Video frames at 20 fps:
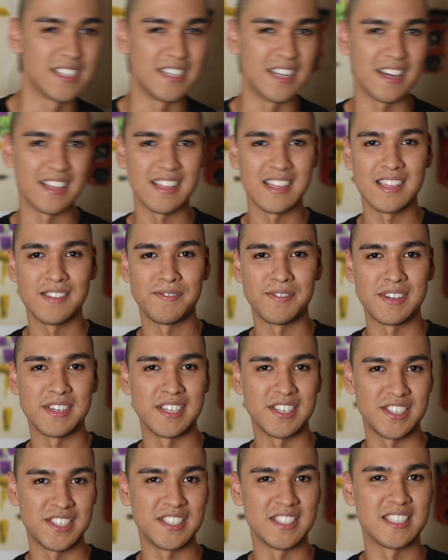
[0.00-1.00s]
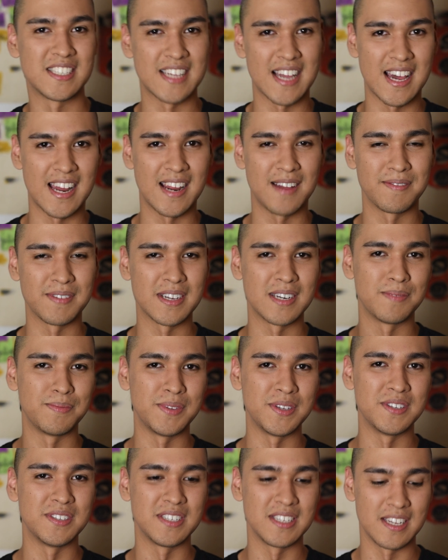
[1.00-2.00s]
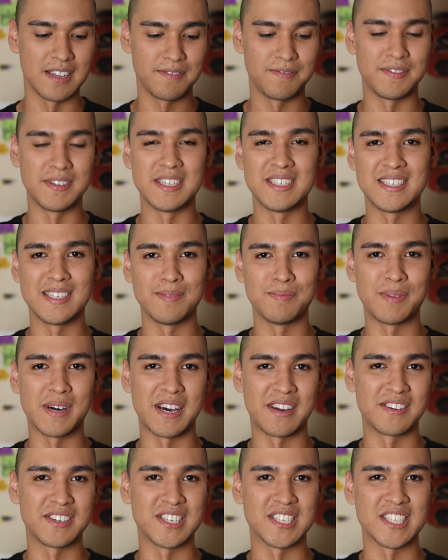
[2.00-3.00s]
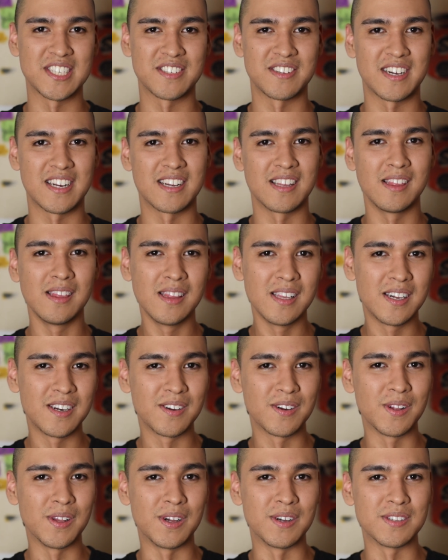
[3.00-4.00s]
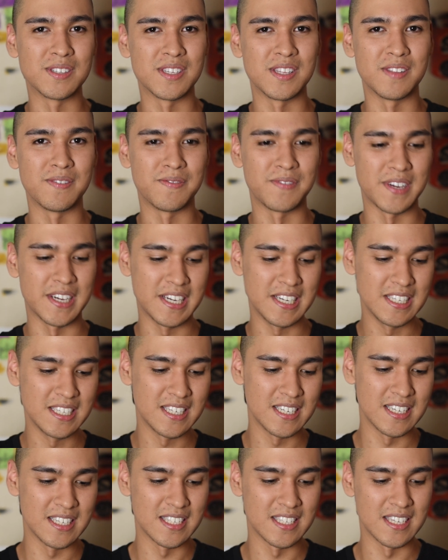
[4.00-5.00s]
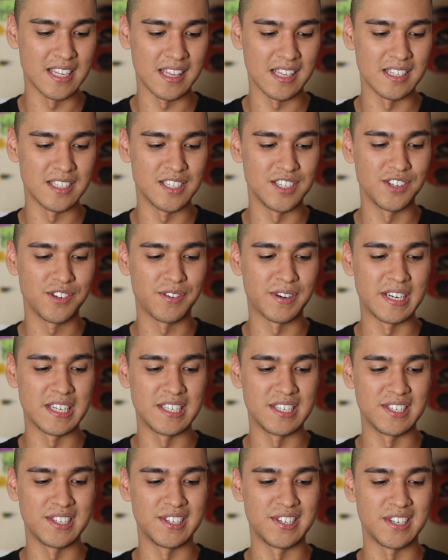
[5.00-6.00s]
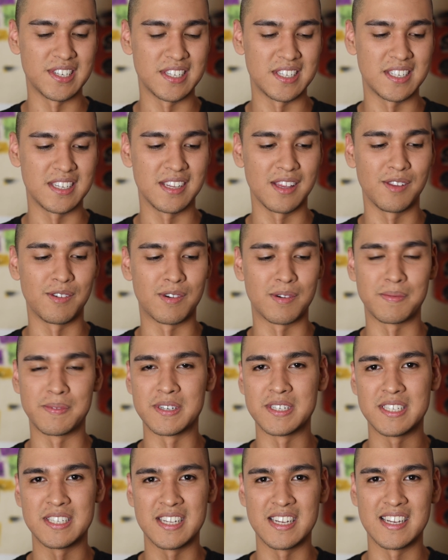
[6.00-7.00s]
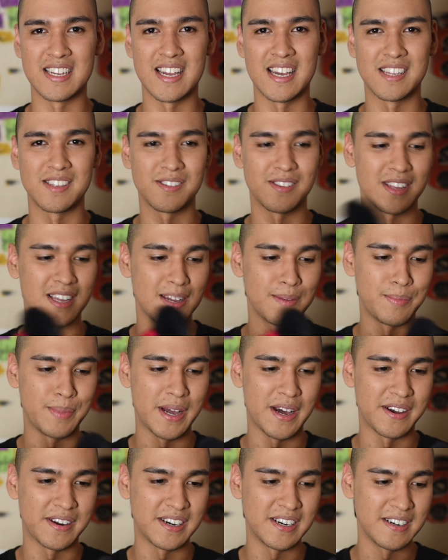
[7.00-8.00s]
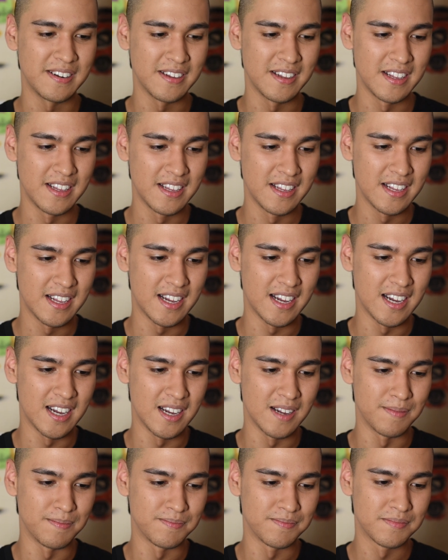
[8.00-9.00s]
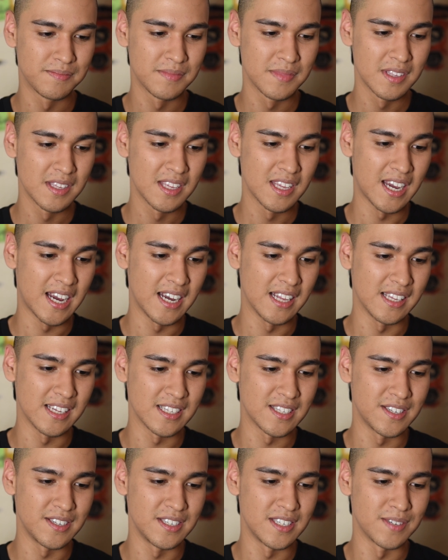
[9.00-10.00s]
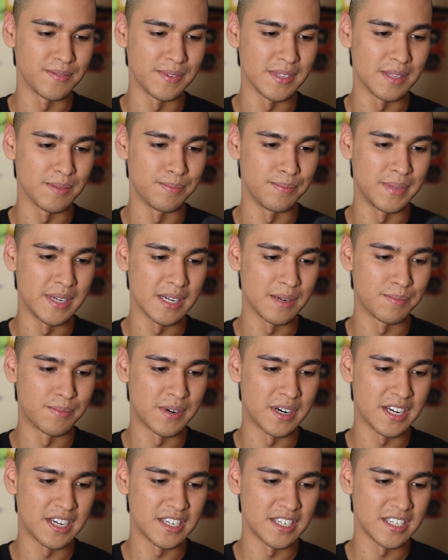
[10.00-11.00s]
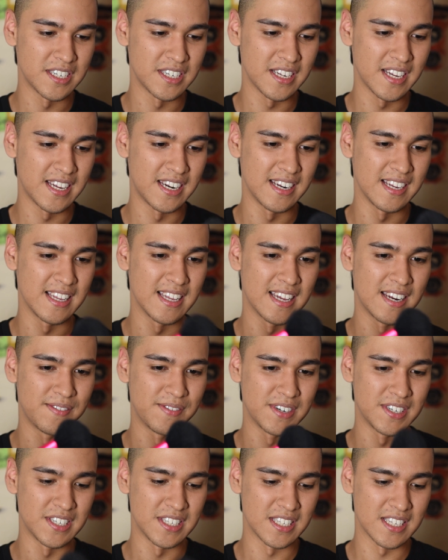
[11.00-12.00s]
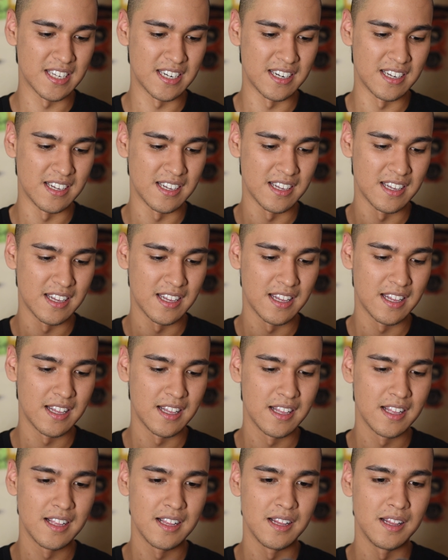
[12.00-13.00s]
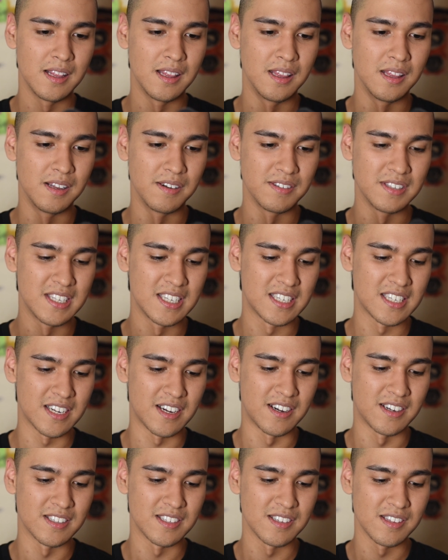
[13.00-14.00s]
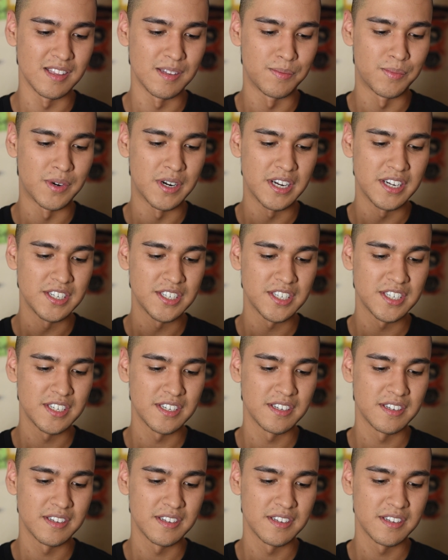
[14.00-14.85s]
So now that the foundation's set, I'm going to be using a finishing powder just to add a little glow to the face. It's nothing too crazy, it's just the Mercier Candlelight powder. I like to use it with a big brush, and again we're just going to load this onto the brush